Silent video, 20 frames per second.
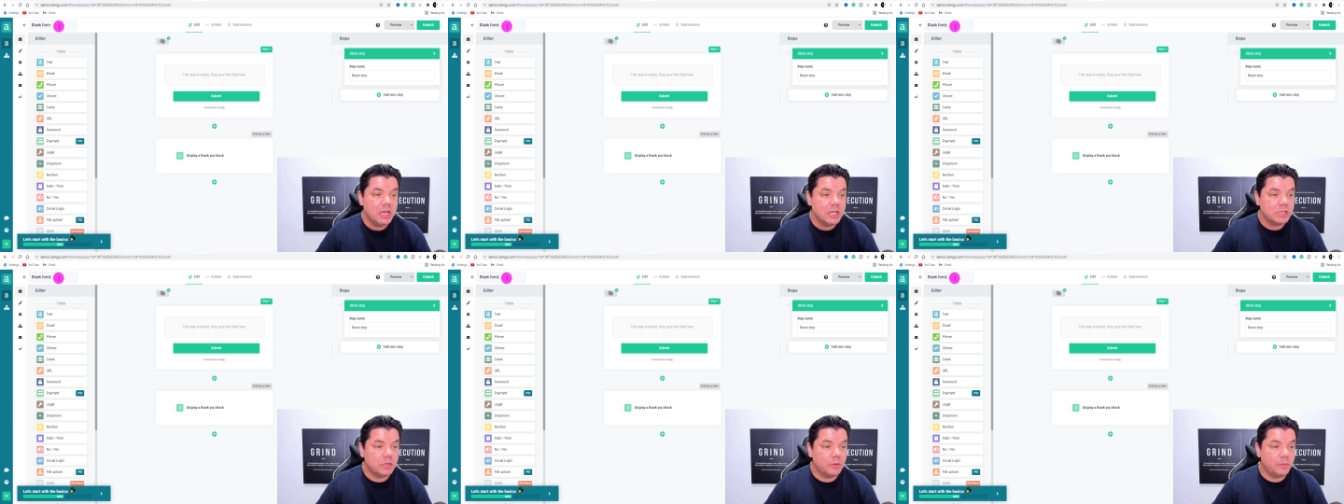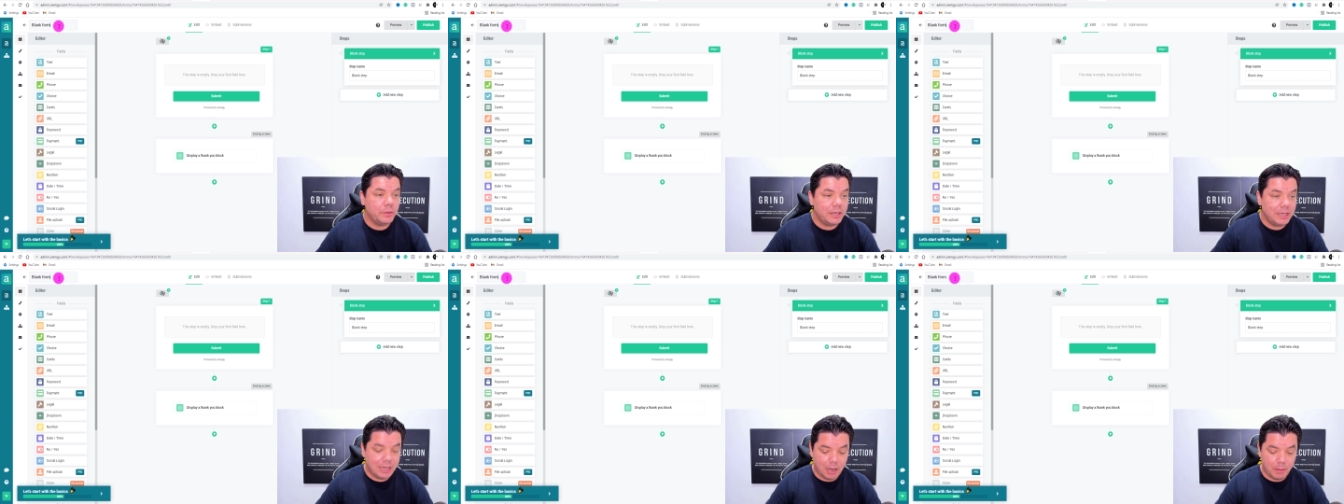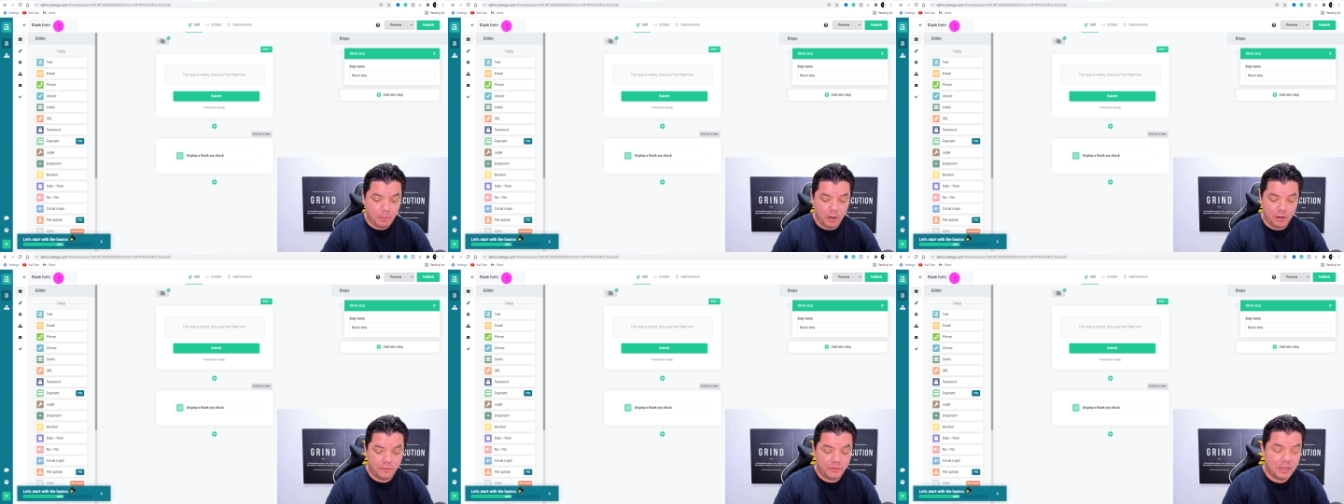So we can
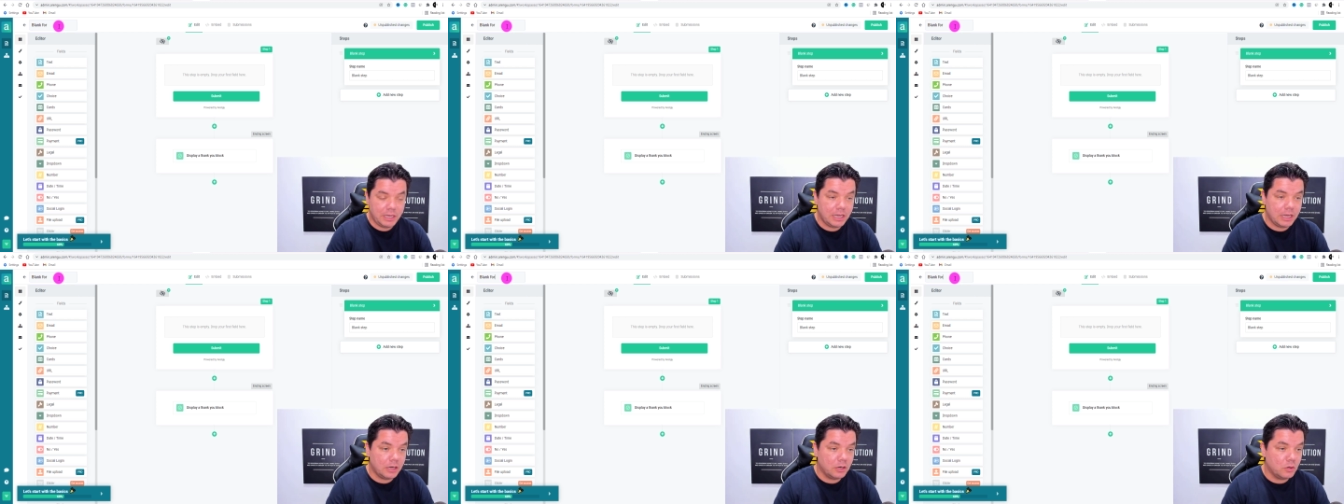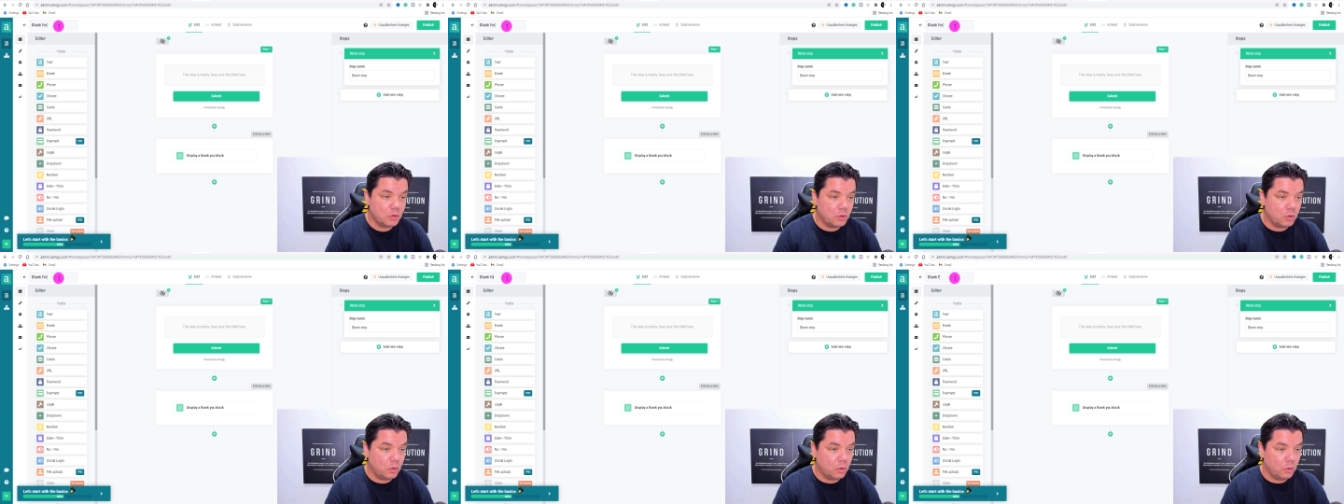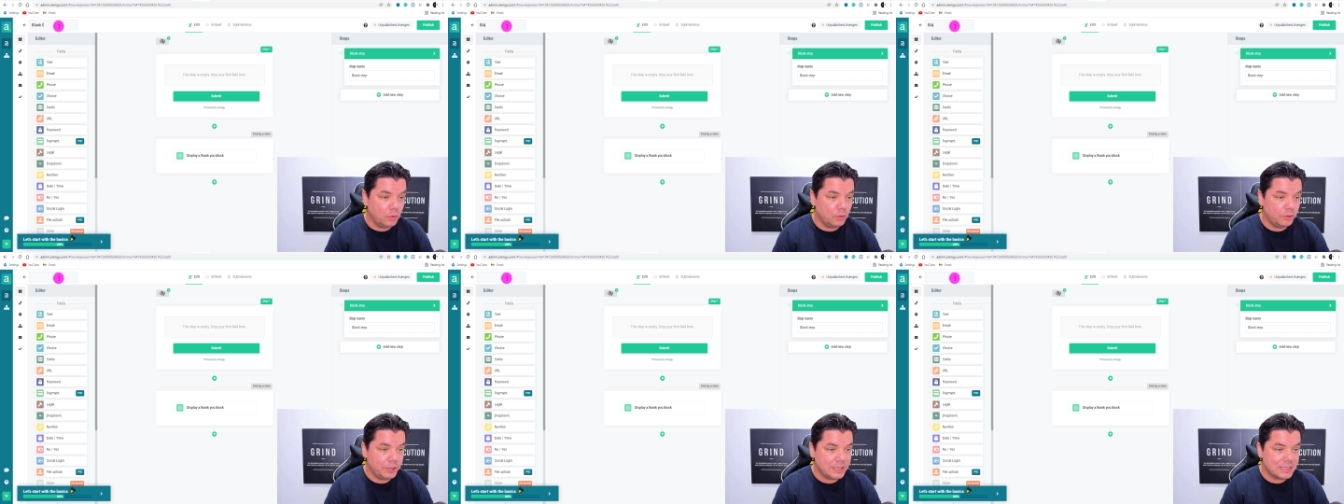come over here and
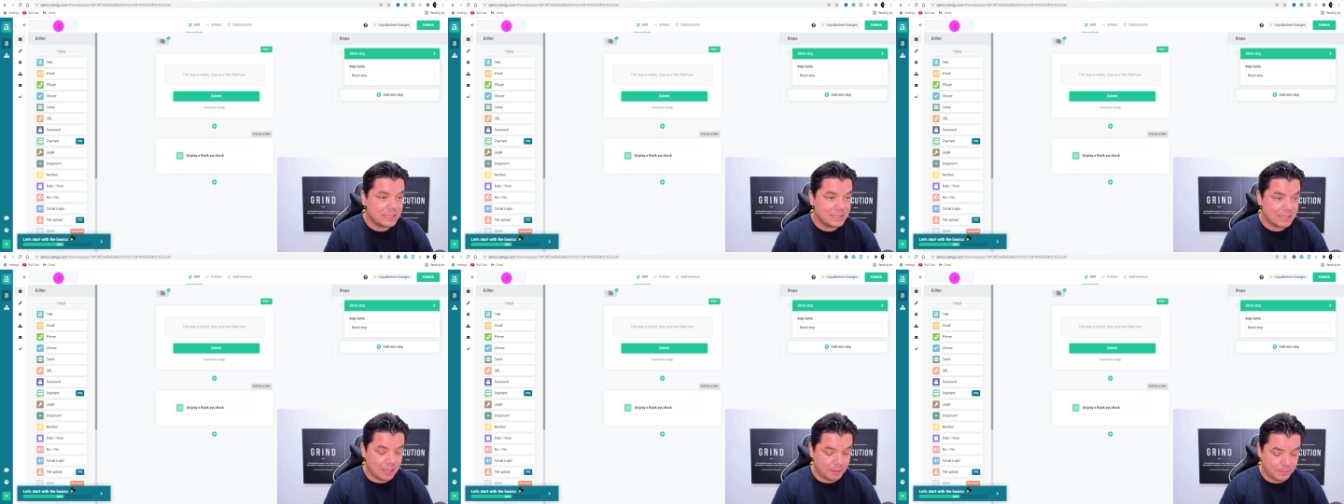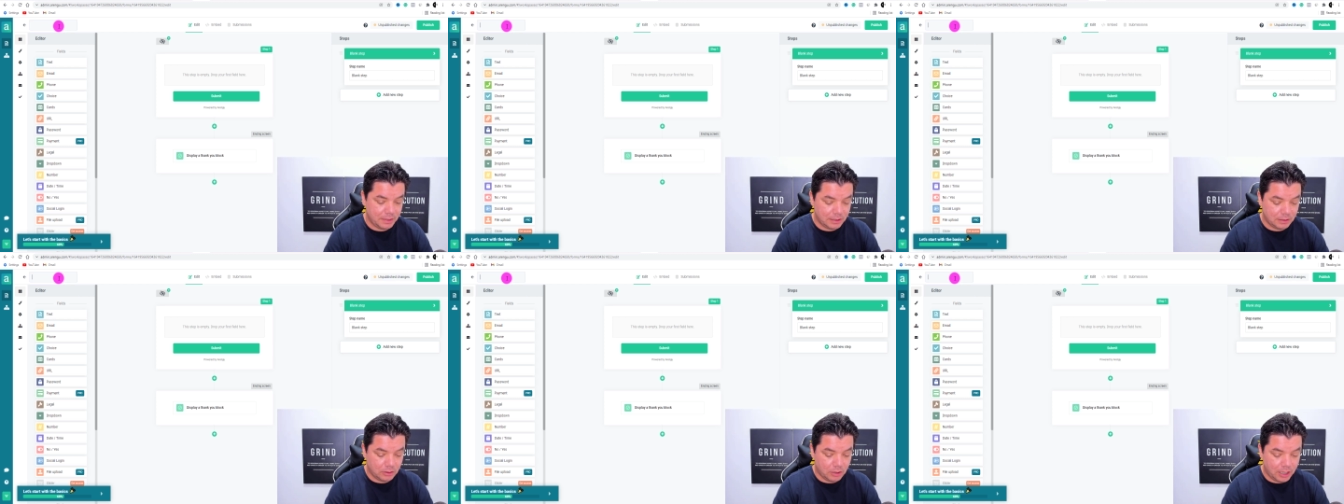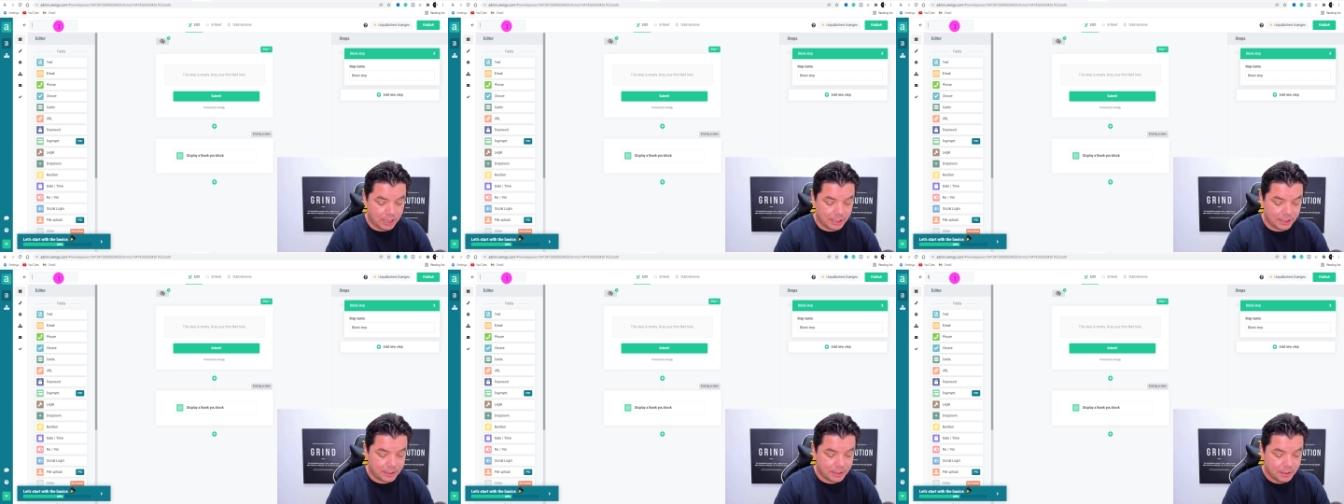call this something
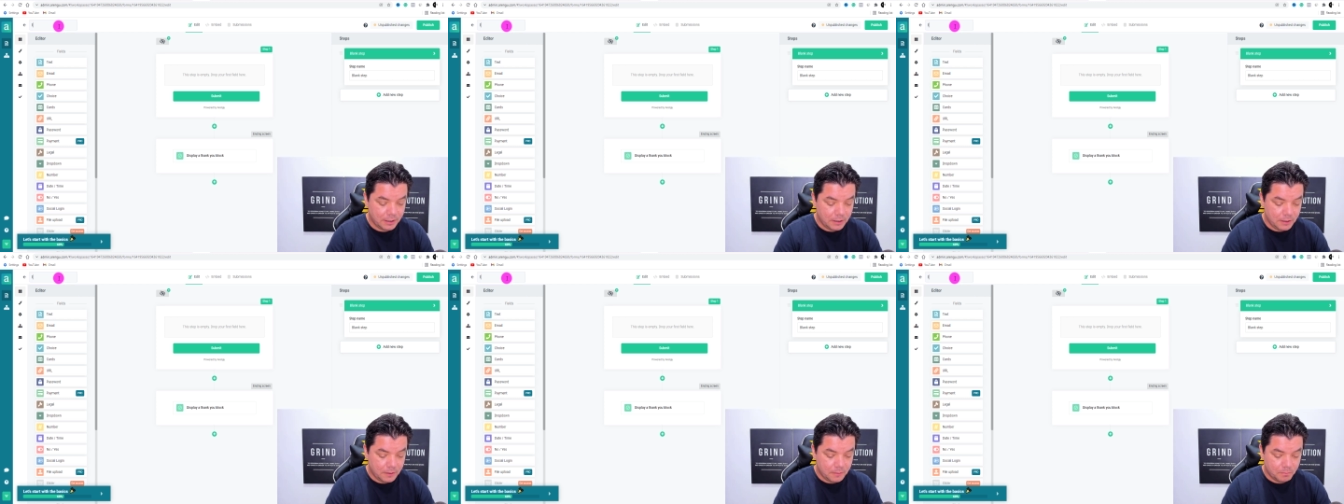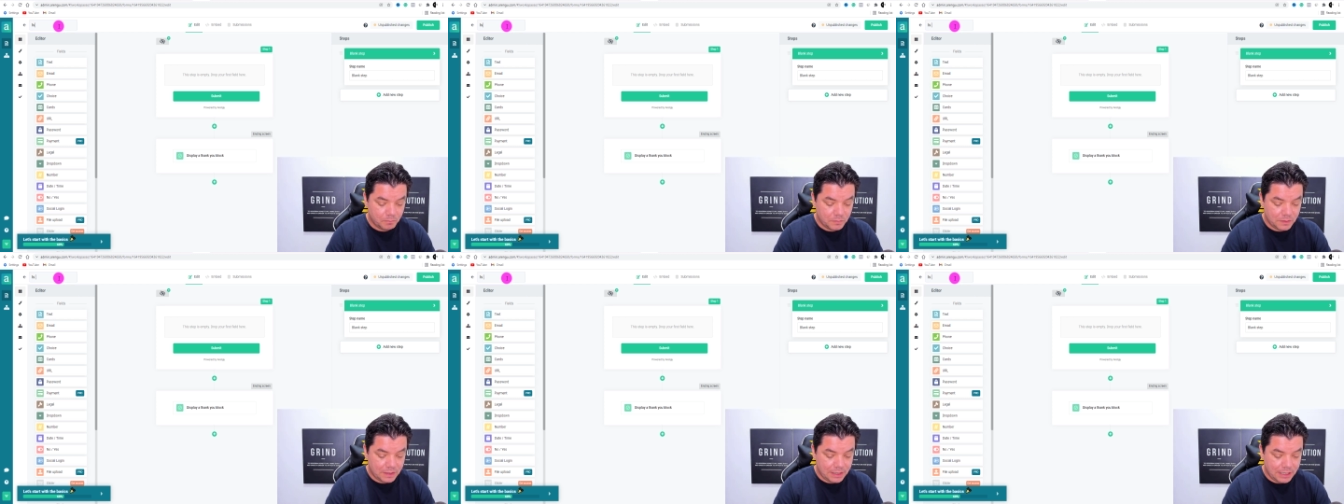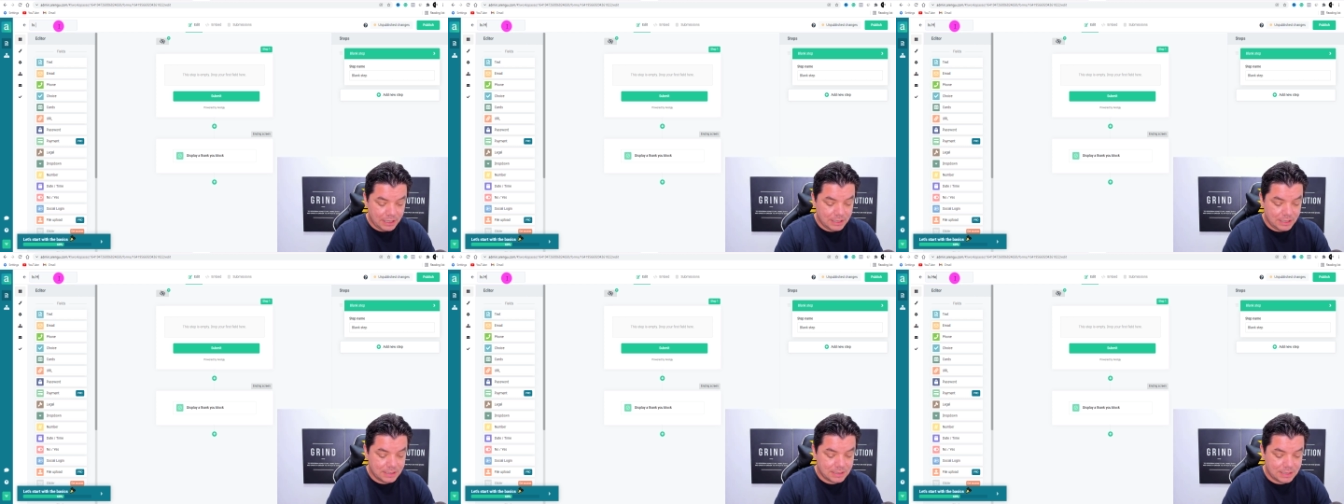like,
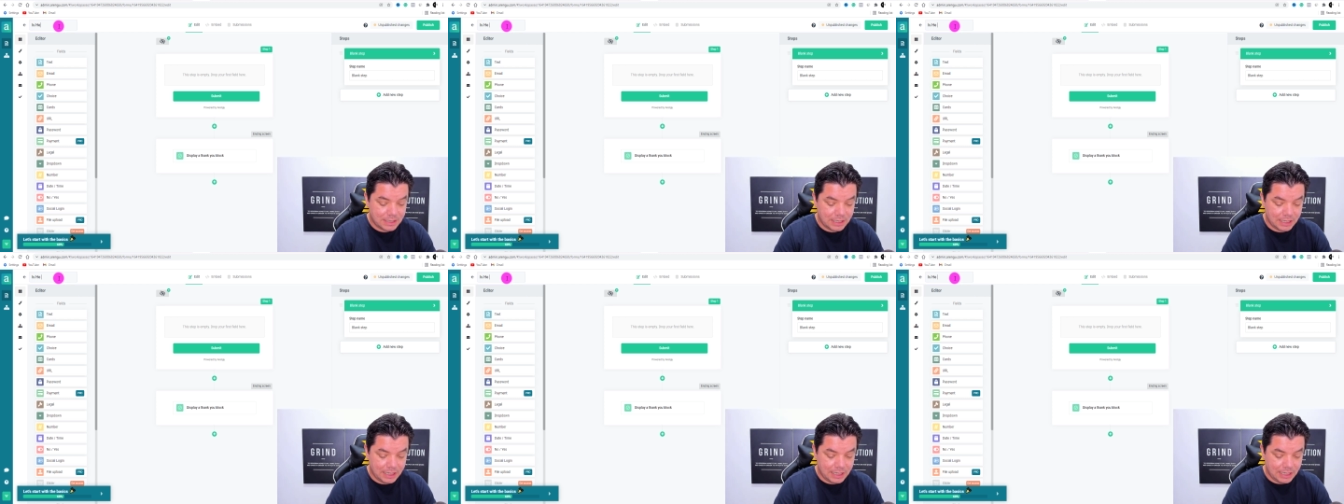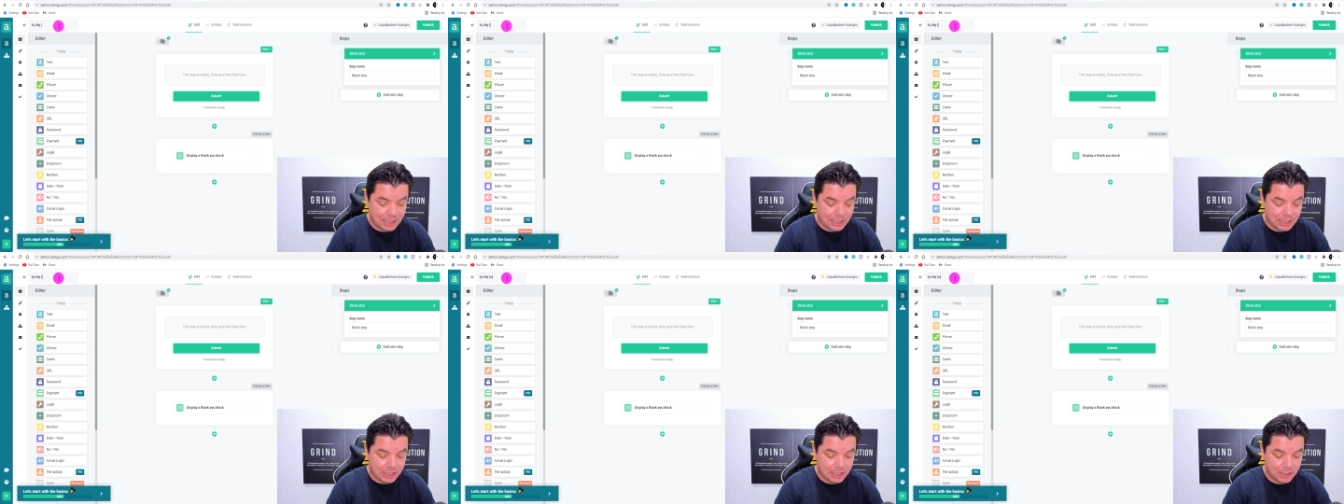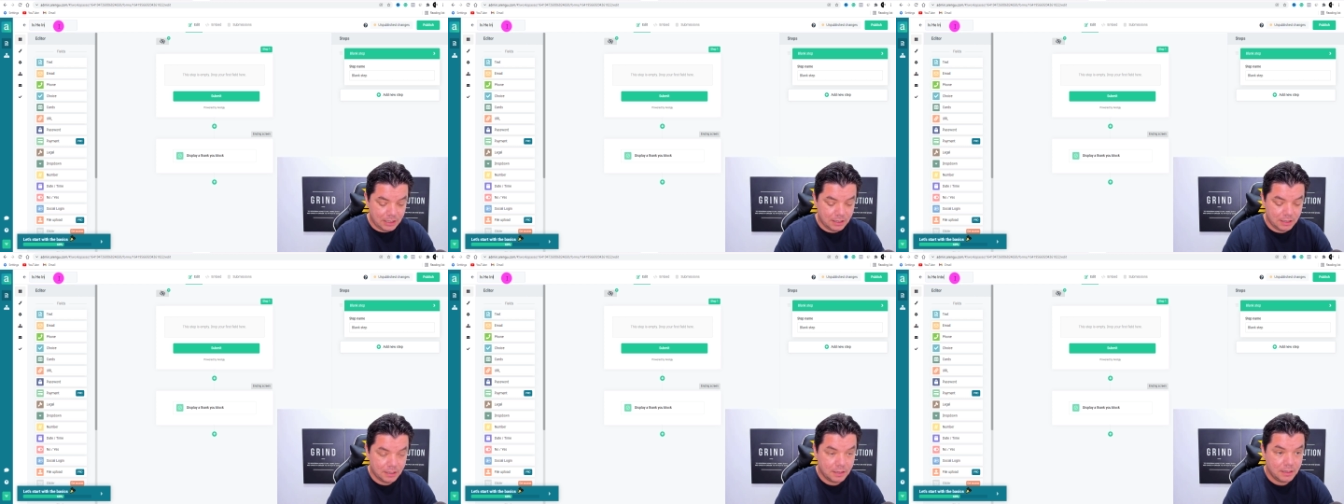is
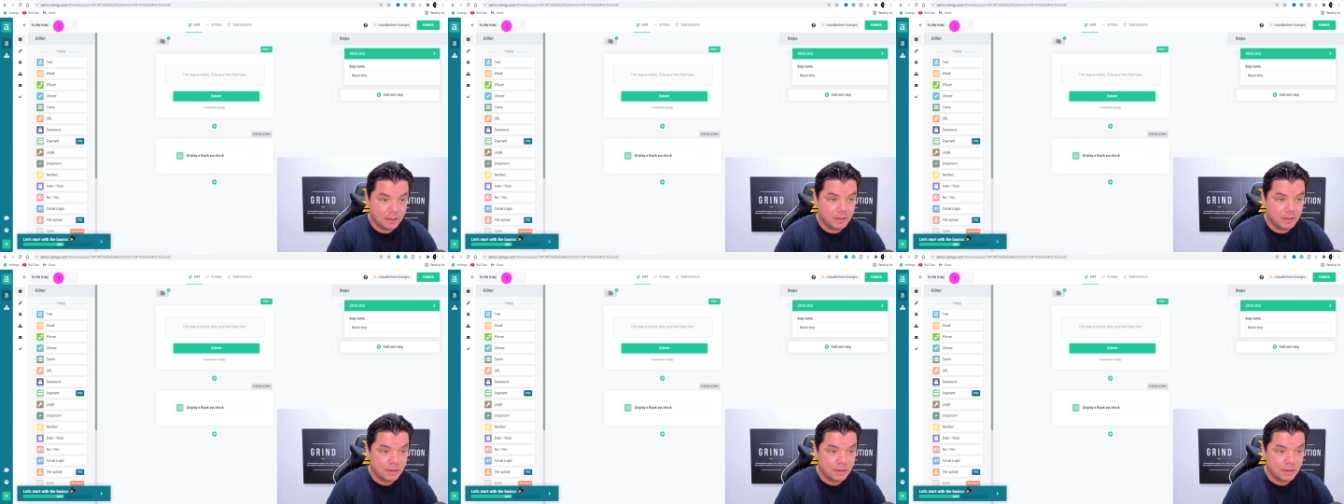he